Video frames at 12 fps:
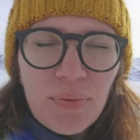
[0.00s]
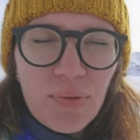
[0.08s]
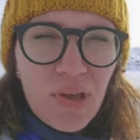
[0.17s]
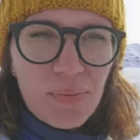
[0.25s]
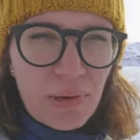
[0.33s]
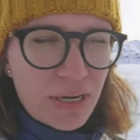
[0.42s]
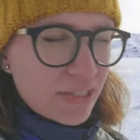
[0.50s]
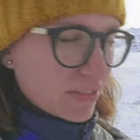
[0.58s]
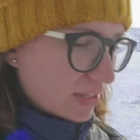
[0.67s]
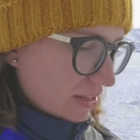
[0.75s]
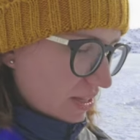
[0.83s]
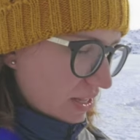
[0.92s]
came out
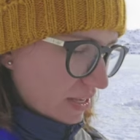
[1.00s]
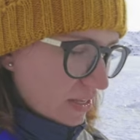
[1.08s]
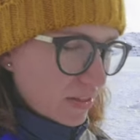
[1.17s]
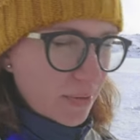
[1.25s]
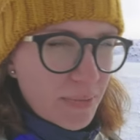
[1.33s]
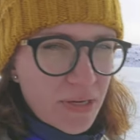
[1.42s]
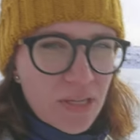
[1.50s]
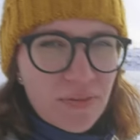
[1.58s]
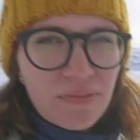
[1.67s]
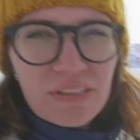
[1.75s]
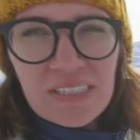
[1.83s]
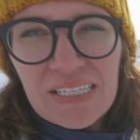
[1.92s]
onto the lake in the middle
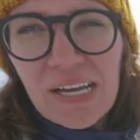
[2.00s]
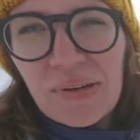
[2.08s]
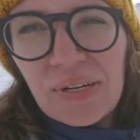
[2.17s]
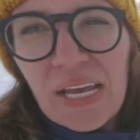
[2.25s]
of this town